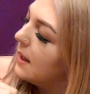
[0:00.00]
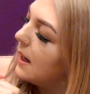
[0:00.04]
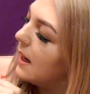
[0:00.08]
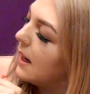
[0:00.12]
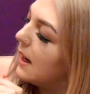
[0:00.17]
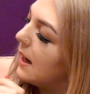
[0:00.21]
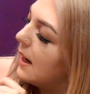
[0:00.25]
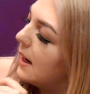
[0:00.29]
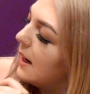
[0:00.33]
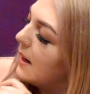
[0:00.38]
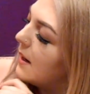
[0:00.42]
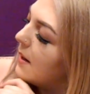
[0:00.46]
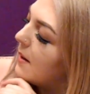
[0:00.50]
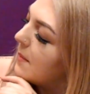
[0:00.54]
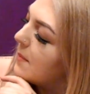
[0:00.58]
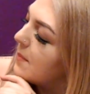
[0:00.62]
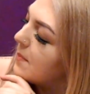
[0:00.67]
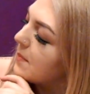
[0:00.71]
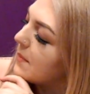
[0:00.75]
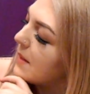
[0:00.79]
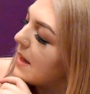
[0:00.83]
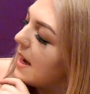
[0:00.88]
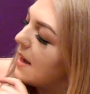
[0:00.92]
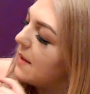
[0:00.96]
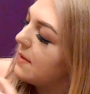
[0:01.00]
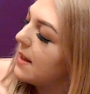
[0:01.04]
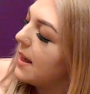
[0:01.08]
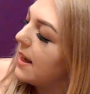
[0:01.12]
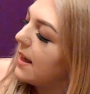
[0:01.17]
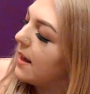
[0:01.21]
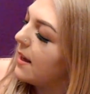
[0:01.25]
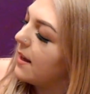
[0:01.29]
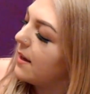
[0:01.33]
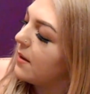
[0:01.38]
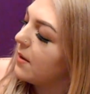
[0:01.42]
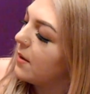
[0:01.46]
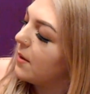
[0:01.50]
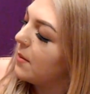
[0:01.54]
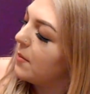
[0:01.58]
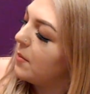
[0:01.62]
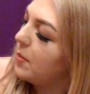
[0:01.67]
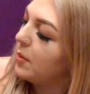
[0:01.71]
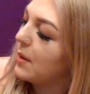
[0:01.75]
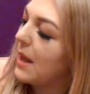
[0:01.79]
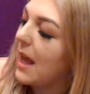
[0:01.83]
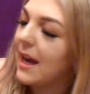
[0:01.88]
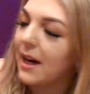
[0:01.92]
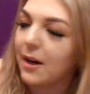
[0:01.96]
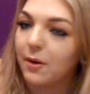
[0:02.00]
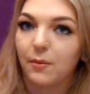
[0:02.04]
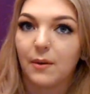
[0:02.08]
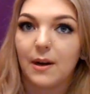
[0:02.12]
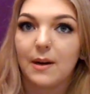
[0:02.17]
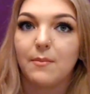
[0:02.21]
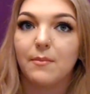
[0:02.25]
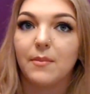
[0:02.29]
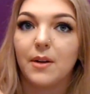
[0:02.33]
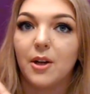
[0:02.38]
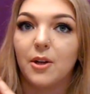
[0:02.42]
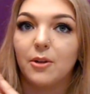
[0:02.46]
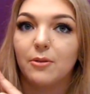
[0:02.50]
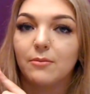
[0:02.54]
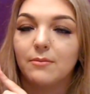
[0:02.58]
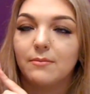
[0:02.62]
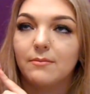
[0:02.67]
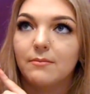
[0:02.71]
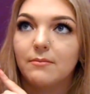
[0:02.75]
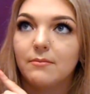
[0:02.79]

And then Black Rainbow.